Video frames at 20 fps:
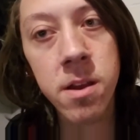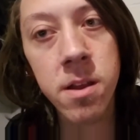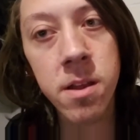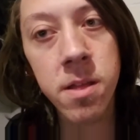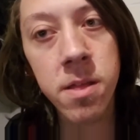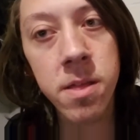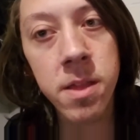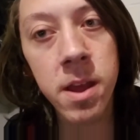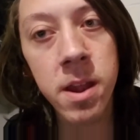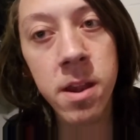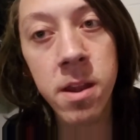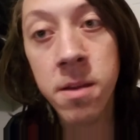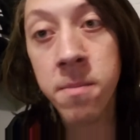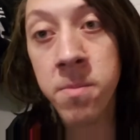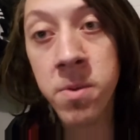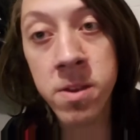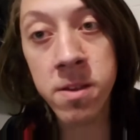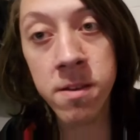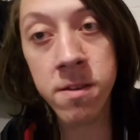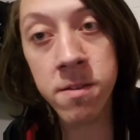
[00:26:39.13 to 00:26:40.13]
then in
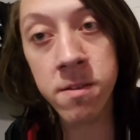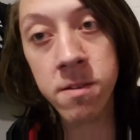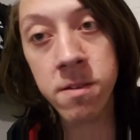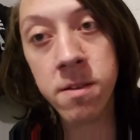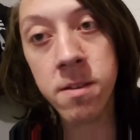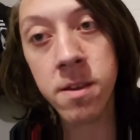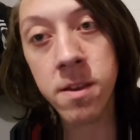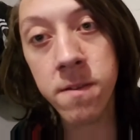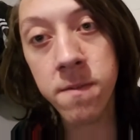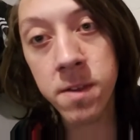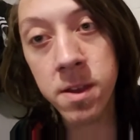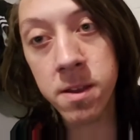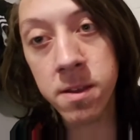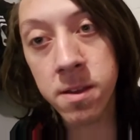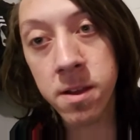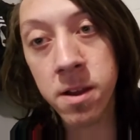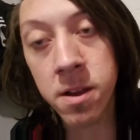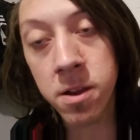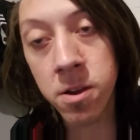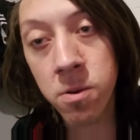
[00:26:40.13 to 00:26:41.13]
positions EV is going
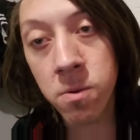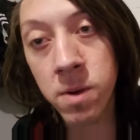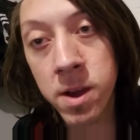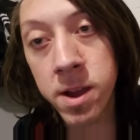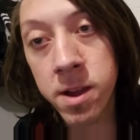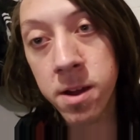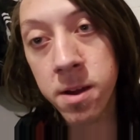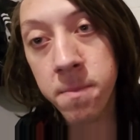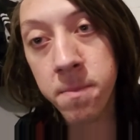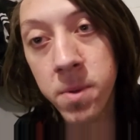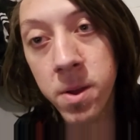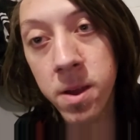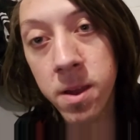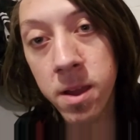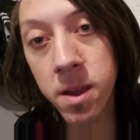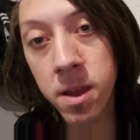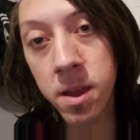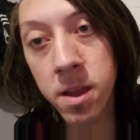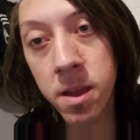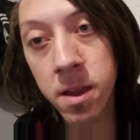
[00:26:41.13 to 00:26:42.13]
to go way up,
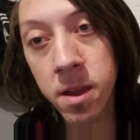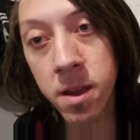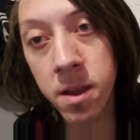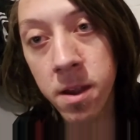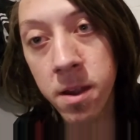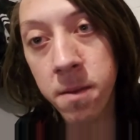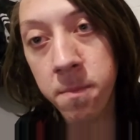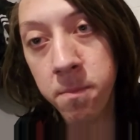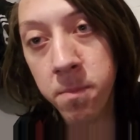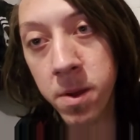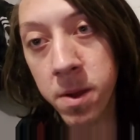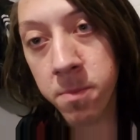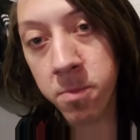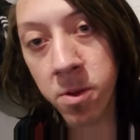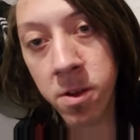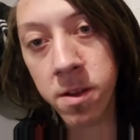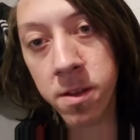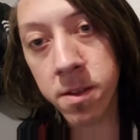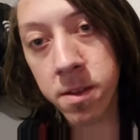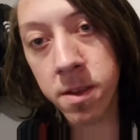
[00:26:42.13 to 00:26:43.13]
and big
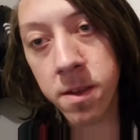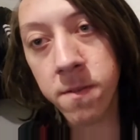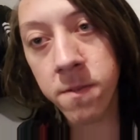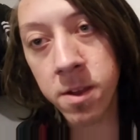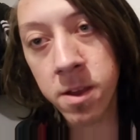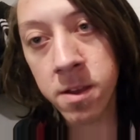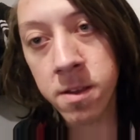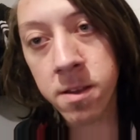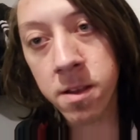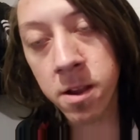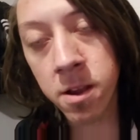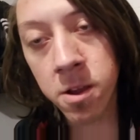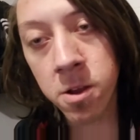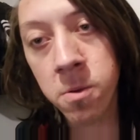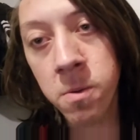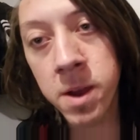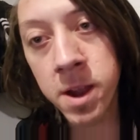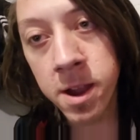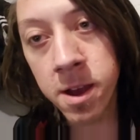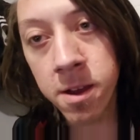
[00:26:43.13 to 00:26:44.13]
blind's EV is going to go
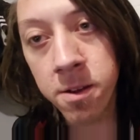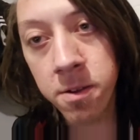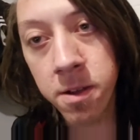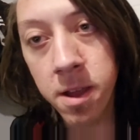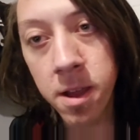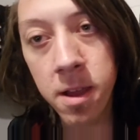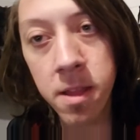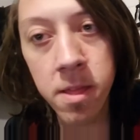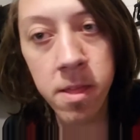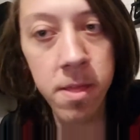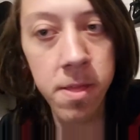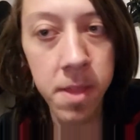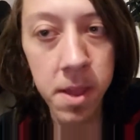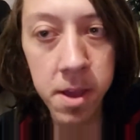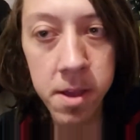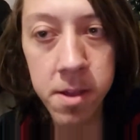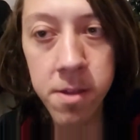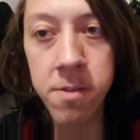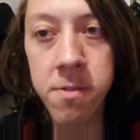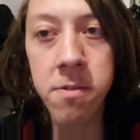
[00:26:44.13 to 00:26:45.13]
way down. And they
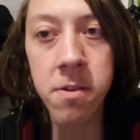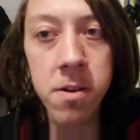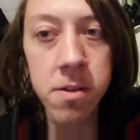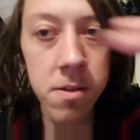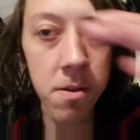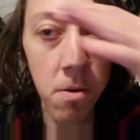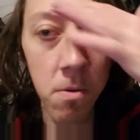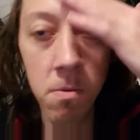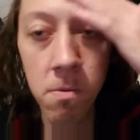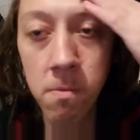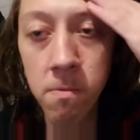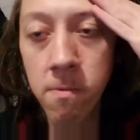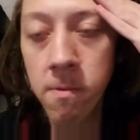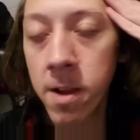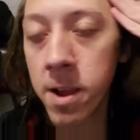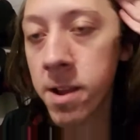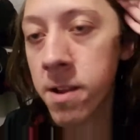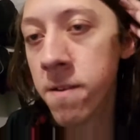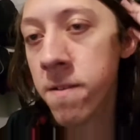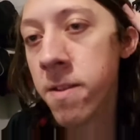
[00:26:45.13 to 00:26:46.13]
construct their
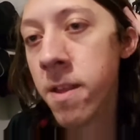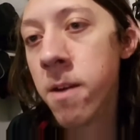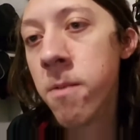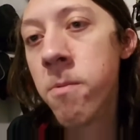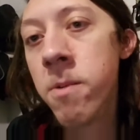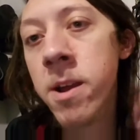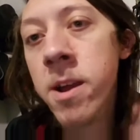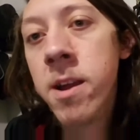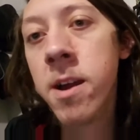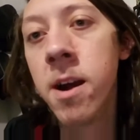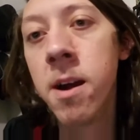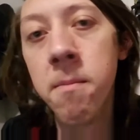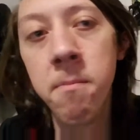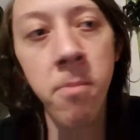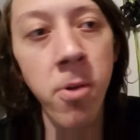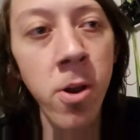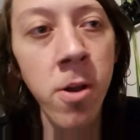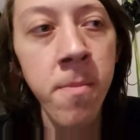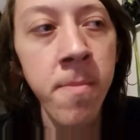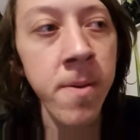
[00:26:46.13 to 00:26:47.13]
range that way on
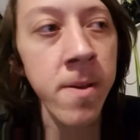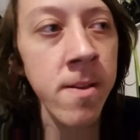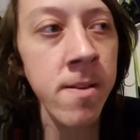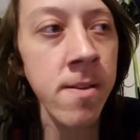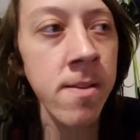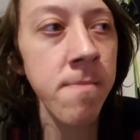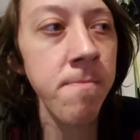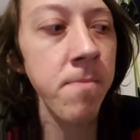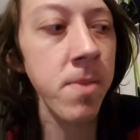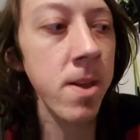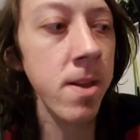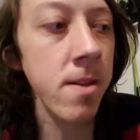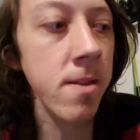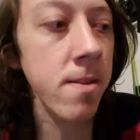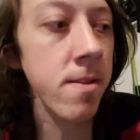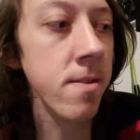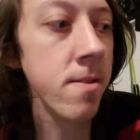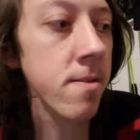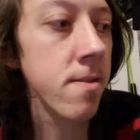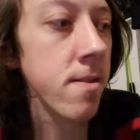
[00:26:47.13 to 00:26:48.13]
purpose
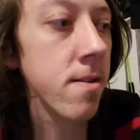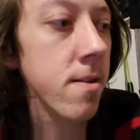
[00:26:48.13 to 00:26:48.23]
because,